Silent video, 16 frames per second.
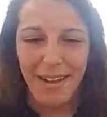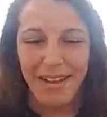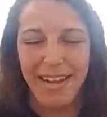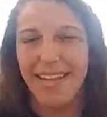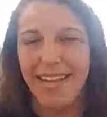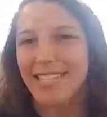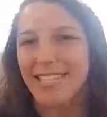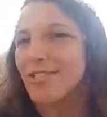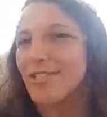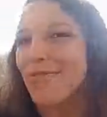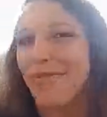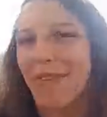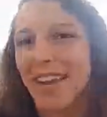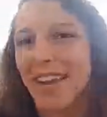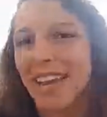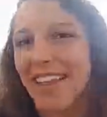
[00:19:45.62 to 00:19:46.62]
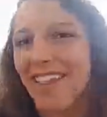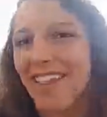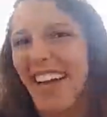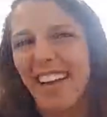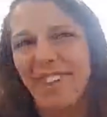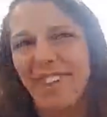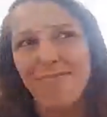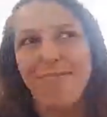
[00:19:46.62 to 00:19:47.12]
I guess funny,
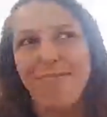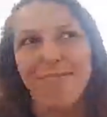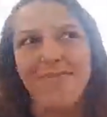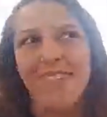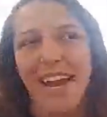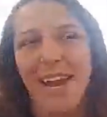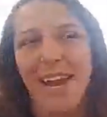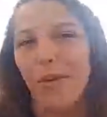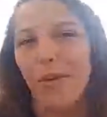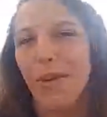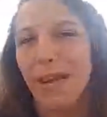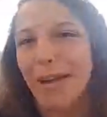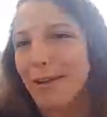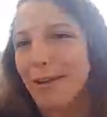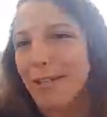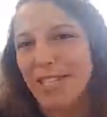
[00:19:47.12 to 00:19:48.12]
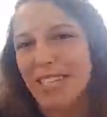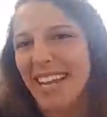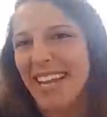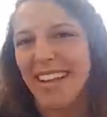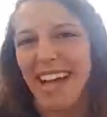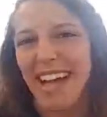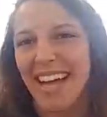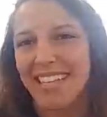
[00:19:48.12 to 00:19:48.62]
like, kind of weird, just
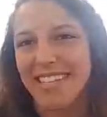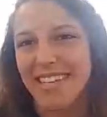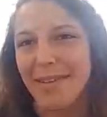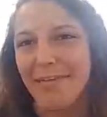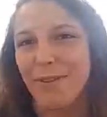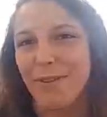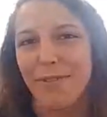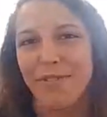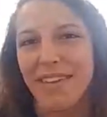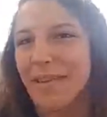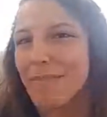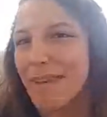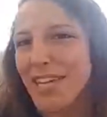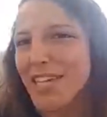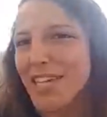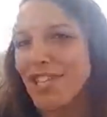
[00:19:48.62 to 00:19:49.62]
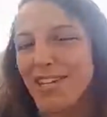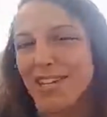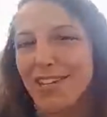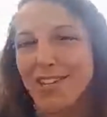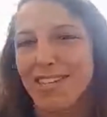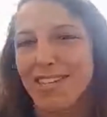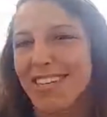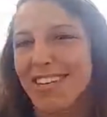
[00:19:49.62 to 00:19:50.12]
like asking for feet
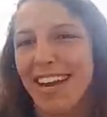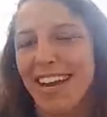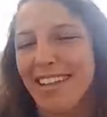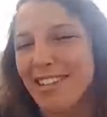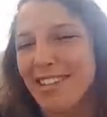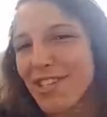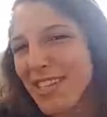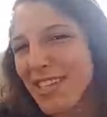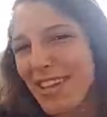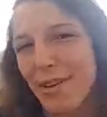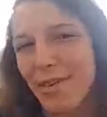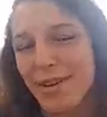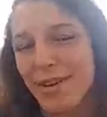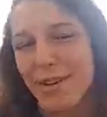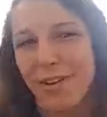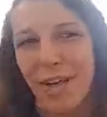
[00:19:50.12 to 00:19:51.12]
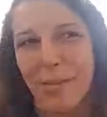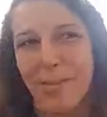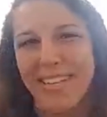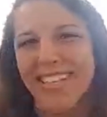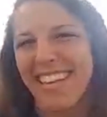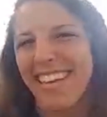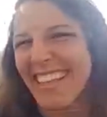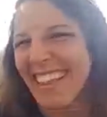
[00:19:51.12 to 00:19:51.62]
pictures and kind of just like weird
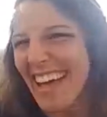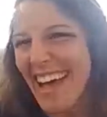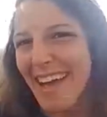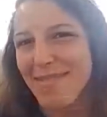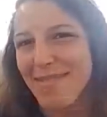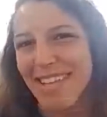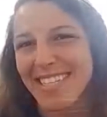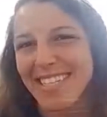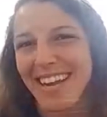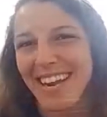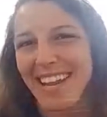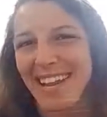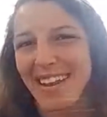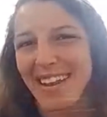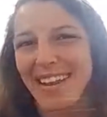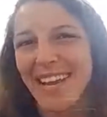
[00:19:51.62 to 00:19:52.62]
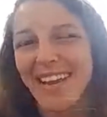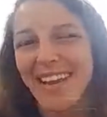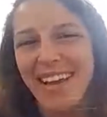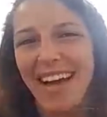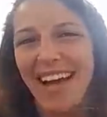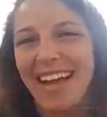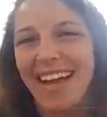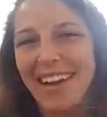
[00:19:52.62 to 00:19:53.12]
like that. That's kind of,
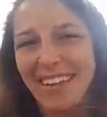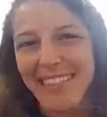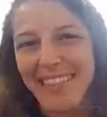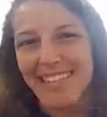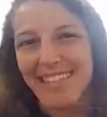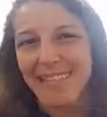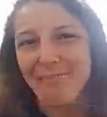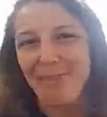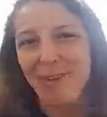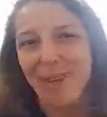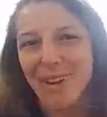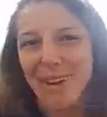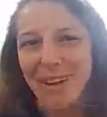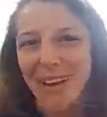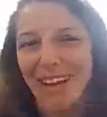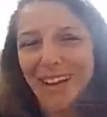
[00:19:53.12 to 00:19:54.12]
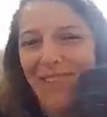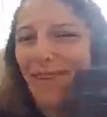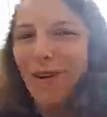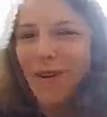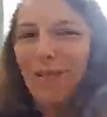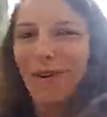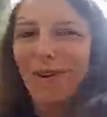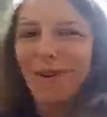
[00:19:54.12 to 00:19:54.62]
I hear that's more
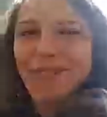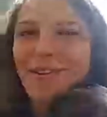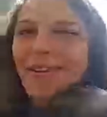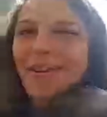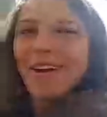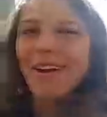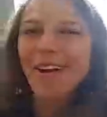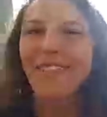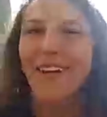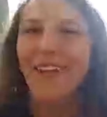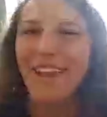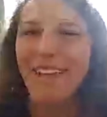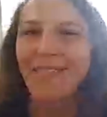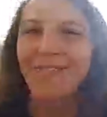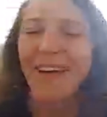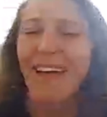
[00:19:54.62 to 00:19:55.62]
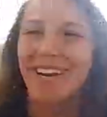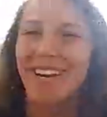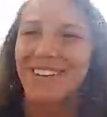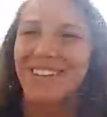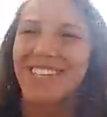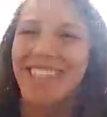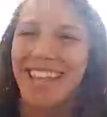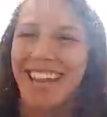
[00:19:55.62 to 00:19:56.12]
normal for a lot of
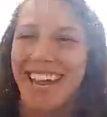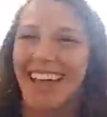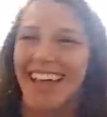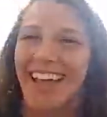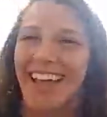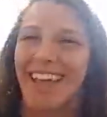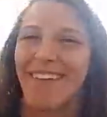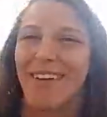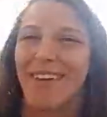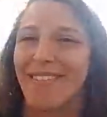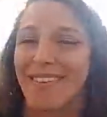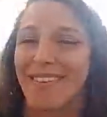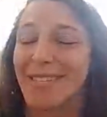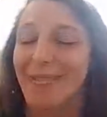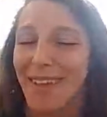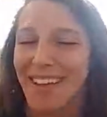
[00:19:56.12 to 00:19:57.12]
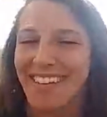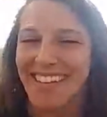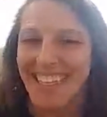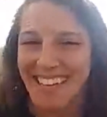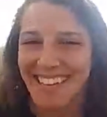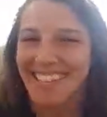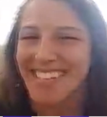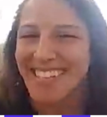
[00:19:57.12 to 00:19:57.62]
fighters than I would have
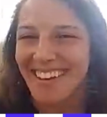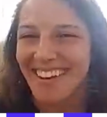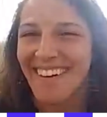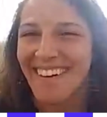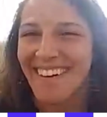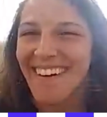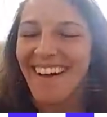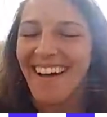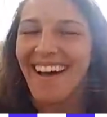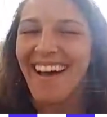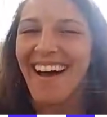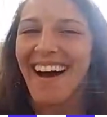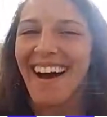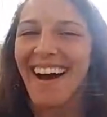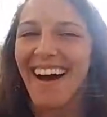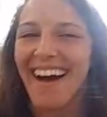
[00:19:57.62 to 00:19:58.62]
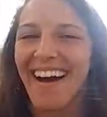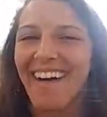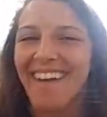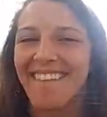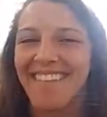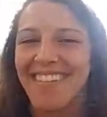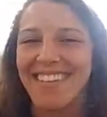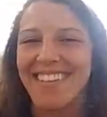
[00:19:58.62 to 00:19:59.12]
expected. So
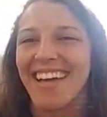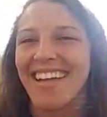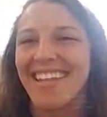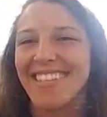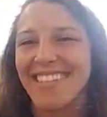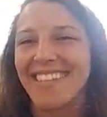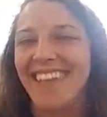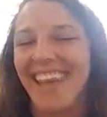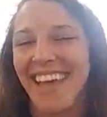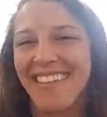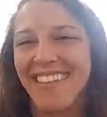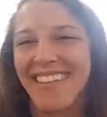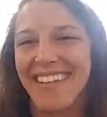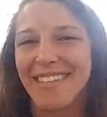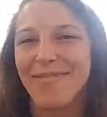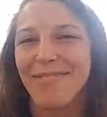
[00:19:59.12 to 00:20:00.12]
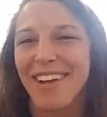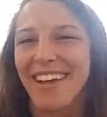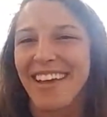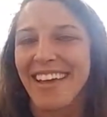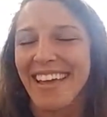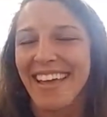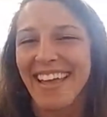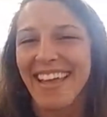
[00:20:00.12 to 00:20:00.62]
that's, yeah, I think that's
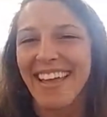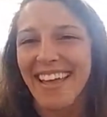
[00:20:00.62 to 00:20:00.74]
probably.